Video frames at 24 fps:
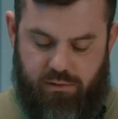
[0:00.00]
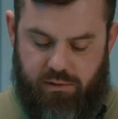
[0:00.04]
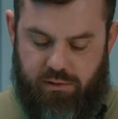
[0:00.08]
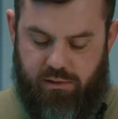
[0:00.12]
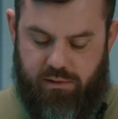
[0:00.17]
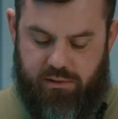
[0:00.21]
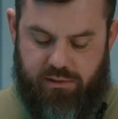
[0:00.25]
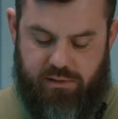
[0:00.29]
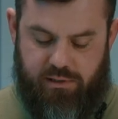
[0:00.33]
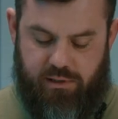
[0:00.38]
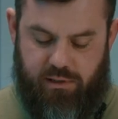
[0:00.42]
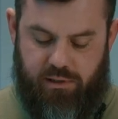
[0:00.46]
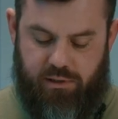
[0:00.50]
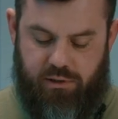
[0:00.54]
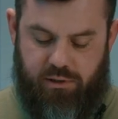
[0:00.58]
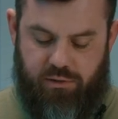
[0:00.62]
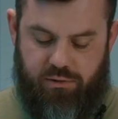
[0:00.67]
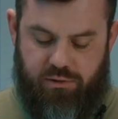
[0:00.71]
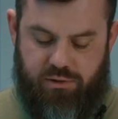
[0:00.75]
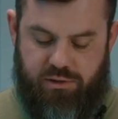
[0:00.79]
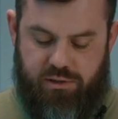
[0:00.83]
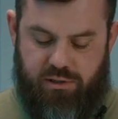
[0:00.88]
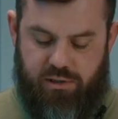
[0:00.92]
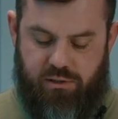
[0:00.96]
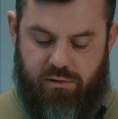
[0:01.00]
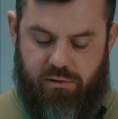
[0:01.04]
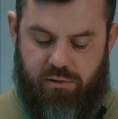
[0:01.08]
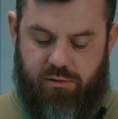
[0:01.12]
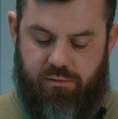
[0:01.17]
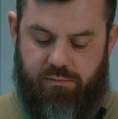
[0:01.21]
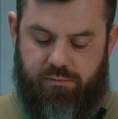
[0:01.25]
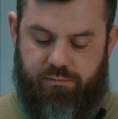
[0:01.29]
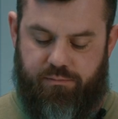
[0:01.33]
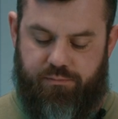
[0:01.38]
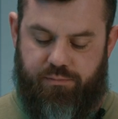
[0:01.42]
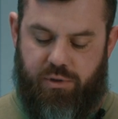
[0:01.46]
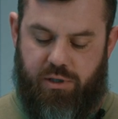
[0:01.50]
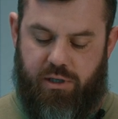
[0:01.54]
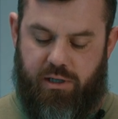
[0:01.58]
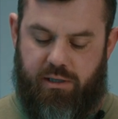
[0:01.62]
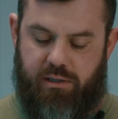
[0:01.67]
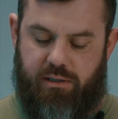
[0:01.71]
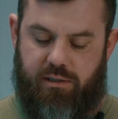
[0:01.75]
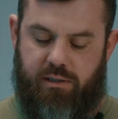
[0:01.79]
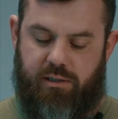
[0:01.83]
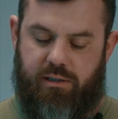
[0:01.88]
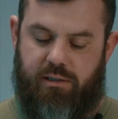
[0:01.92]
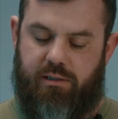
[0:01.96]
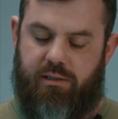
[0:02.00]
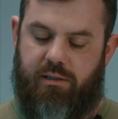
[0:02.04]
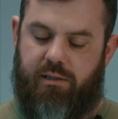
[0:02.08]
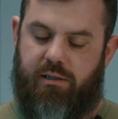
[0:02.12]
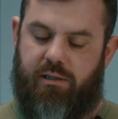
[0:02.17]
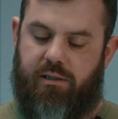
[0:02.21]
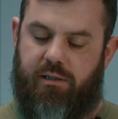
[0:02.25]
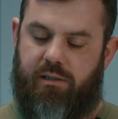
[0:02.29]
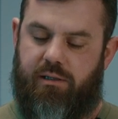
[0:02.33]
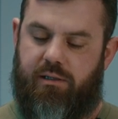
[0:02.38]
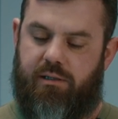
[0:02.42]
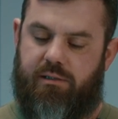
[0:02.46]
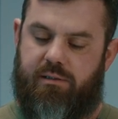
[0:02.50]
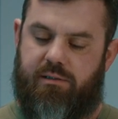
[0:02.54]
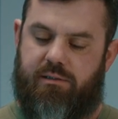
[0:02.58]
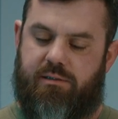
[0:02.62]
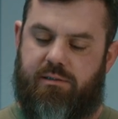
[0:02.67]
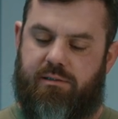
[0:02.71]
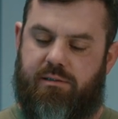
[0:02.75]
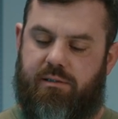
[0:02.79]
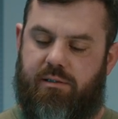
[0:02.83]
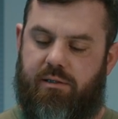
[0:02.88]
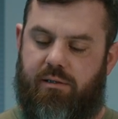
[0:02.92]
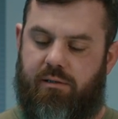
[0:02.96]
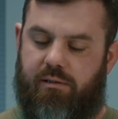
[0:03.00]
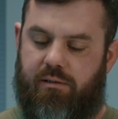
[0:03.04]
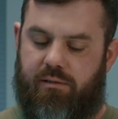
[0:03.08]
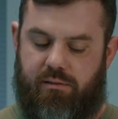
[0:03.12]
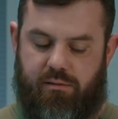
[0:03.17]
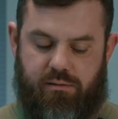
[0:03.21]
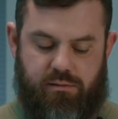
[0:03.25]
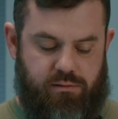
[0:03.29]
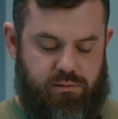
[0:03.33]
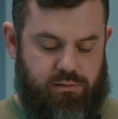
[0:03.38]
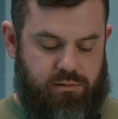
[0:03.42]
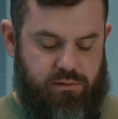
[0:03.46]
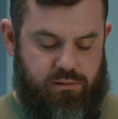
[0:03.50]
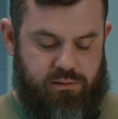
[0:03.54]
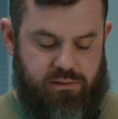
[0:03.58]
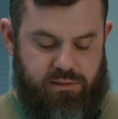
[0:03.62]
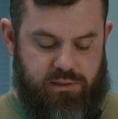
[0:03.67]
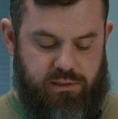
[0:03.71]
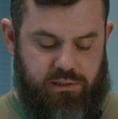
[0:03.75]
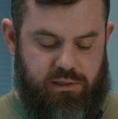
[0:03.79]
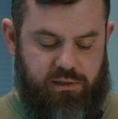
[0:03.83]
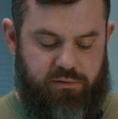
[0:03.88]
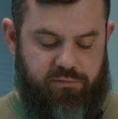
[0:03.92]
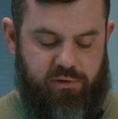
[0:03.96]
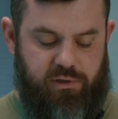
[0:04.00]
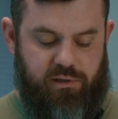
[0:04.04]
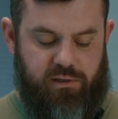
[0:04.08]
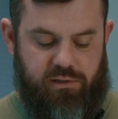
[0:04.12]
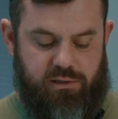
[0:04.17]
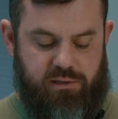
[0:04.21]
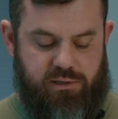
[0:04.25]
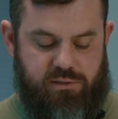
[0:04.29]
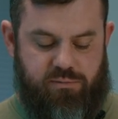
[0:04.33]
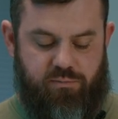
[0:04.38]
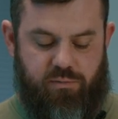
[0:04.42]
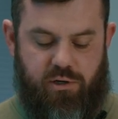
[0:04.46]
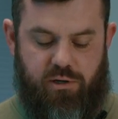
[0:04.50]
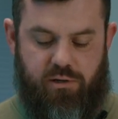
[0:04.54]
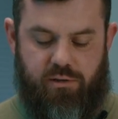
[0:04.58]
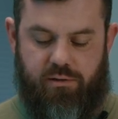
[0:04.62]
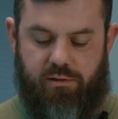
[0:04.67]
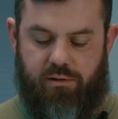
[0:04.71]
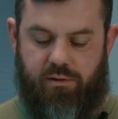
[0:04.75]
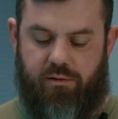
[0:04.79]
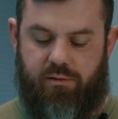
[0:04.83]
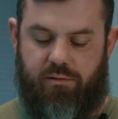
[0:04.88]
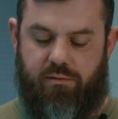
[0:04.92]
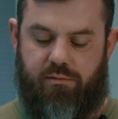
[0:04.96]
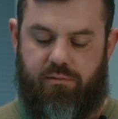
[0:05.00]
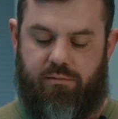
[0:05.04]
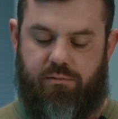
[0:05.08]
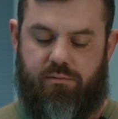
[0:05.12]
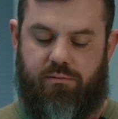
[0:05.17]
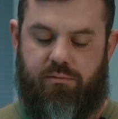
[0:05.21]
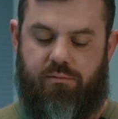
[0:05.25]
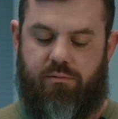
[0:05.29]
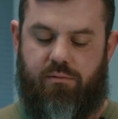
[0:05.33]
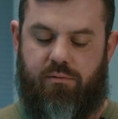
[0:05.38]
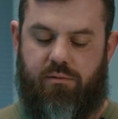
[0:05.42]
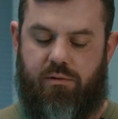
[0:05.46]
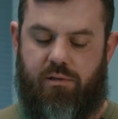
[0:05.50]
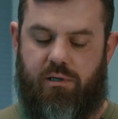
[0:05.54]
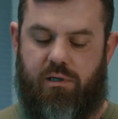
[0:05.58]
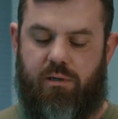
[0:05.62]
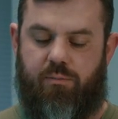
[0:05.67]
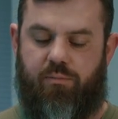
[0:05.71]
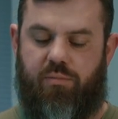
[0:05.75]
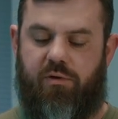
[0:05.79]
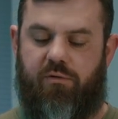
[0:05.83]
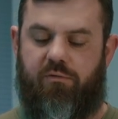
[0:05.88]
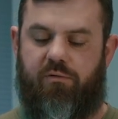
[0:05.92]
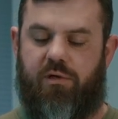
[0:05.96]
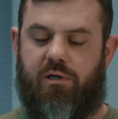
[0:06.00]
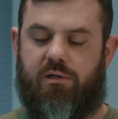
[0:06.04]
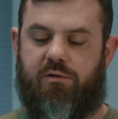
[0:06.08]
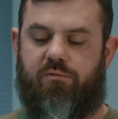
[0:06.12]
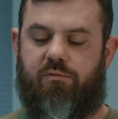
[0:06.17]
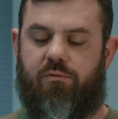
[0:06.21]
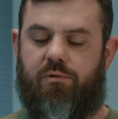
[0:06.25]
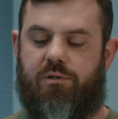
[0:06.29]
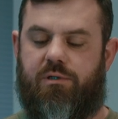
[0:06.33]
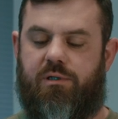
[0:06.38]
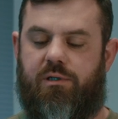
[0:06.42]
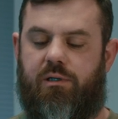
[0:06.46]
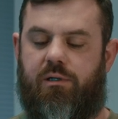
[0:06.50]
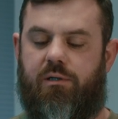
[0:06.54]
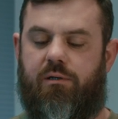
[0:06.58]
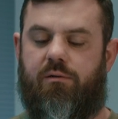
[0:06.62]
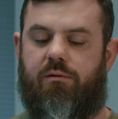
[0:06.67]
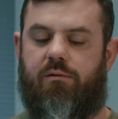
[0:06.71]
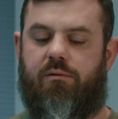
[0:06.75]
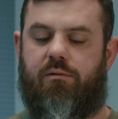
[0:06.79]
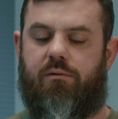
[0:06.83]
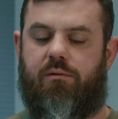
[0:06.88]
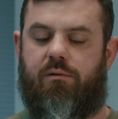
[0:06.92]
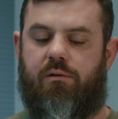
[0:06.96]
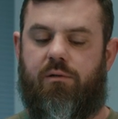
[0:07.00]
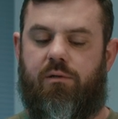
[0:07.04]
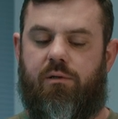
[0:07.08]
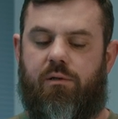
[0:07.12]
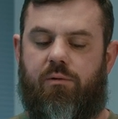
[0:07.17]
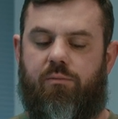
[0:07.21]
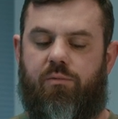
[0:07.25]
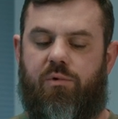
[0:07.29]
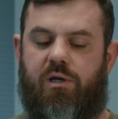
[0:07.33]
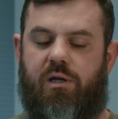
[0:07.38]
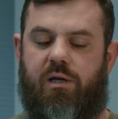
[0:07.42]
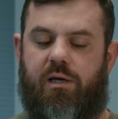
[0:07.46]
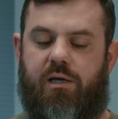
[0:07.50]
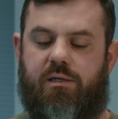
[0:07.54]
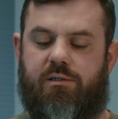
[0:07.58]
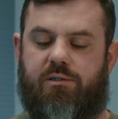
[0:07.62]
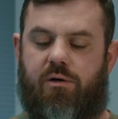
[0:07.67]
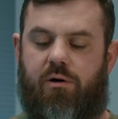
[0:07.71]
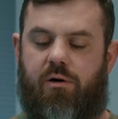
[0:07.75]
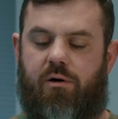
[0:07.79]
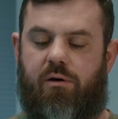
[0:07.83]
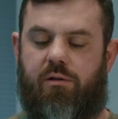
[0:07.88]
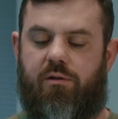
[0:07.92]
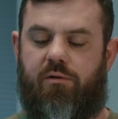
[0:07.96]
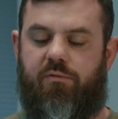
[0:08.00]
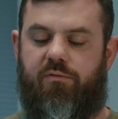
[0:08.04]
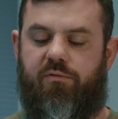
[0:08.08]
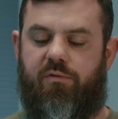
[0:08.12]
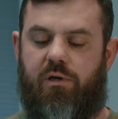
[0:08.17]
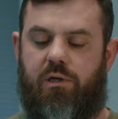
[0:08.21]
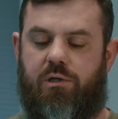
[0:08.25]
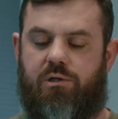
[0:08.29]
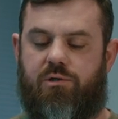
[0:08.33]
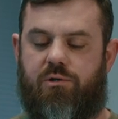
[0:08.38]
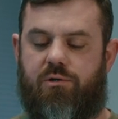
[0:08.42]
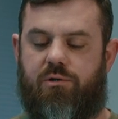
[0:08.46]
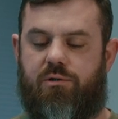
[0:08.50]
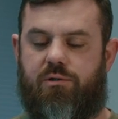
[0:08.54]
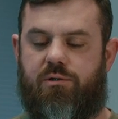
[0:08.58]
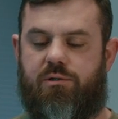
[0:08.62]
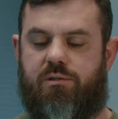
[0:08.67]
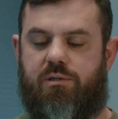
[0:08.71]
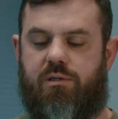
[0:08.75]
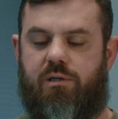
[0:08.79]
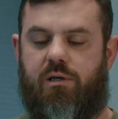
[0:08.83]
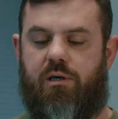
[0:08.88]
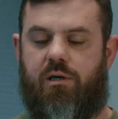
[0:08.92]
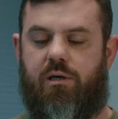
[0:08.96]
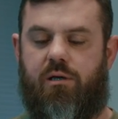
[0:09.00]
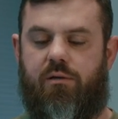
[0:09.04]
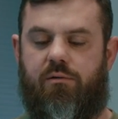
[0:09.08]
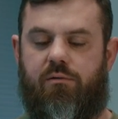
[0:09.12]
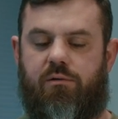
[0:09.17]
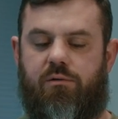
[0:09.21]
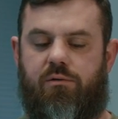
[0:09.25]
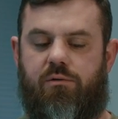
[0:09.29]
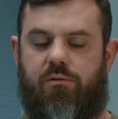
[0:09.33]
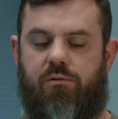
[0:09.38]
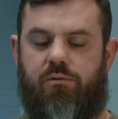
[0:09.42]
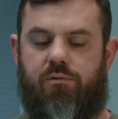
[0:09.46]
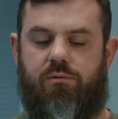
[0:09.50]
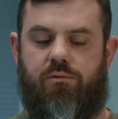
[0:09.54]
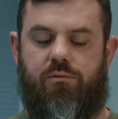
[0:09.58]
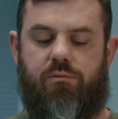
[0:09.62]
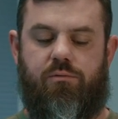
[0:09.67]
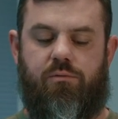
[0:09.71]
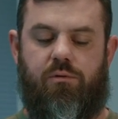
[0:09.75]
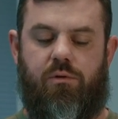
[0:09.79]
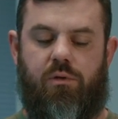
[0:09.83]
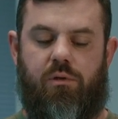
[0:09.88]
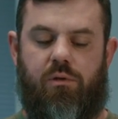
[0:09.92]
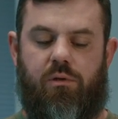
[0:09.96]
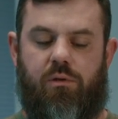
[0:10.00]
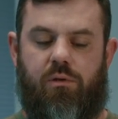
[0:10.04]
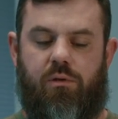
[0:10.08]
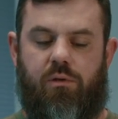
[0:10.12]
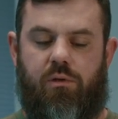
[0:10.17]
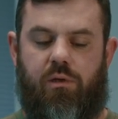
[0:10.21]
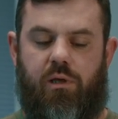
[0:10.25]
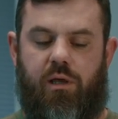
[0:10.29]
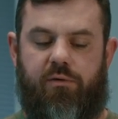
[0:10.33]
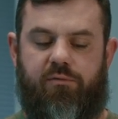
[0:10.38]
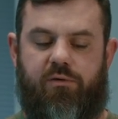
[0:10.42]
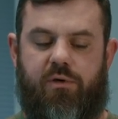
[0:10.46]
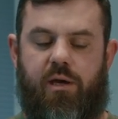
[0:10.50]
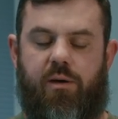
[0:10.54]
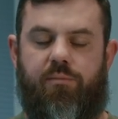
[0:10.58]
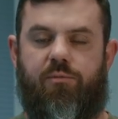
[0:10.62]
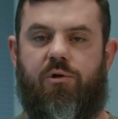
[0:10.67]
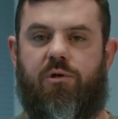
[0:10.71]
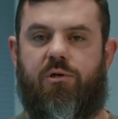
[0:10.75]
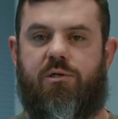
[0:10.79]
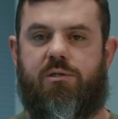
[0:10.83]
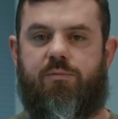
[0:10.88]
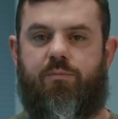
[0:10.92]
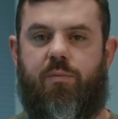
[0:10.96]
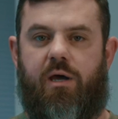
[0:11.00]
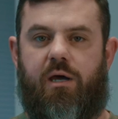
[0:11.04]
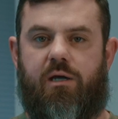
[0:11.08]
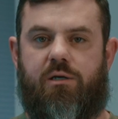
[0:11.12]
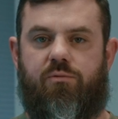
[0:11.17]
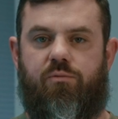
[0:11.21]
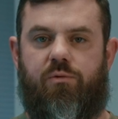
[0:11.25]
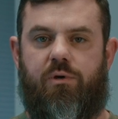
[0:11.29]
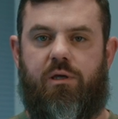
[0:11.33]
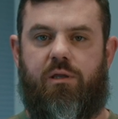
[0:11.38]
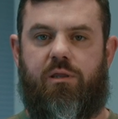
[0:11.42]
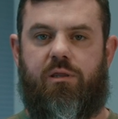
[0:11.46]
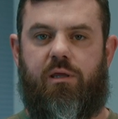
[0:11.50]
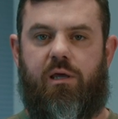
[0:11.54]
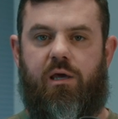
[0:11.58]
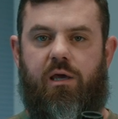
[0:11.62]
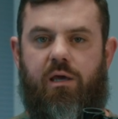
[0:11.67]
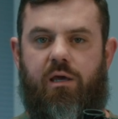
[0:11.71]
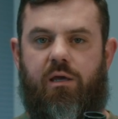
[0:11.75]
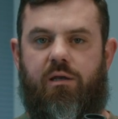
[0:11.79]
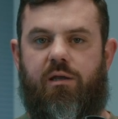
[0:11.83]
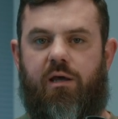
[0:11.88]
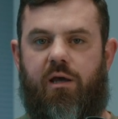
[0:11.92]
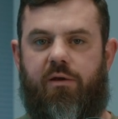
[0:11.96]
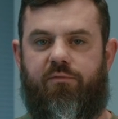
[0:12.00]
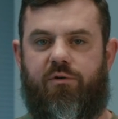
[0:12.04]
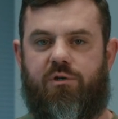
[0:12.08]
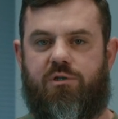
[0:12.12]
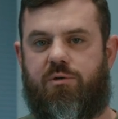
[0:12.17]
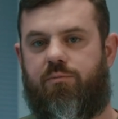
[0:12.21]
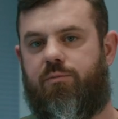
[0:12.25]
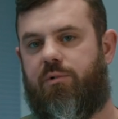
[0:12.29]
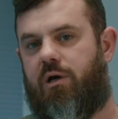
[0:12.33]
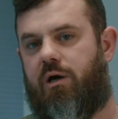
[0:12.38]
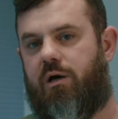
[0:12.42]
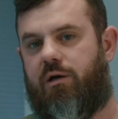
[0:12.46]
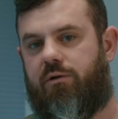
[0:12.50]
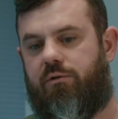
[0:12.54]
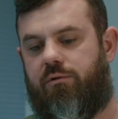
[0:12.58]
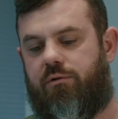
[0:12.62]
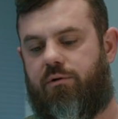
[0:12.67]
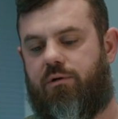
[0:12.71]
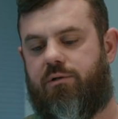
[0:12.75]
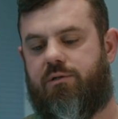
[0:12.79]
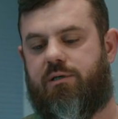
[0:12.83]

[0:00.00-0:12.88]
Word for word: You know, it's not a huge deal, but it is significantly smaller than a PVS 14. But it has all the features that you have come to expect with a night vision monocular.